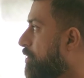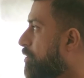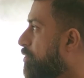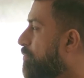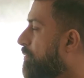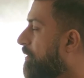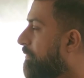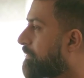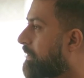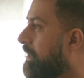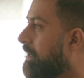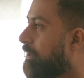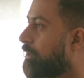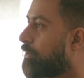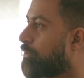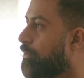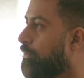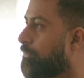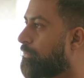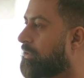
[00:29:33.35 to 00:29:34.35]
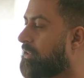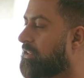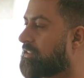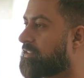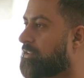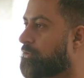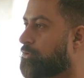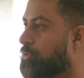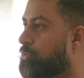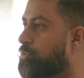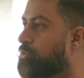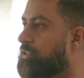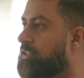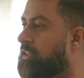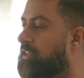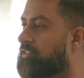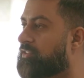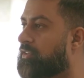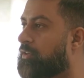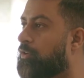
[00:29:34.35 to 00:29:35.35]
who have taken over this 2
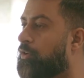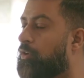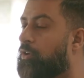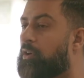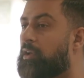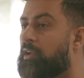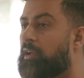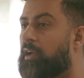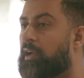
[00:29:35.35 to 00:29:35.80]
years ago.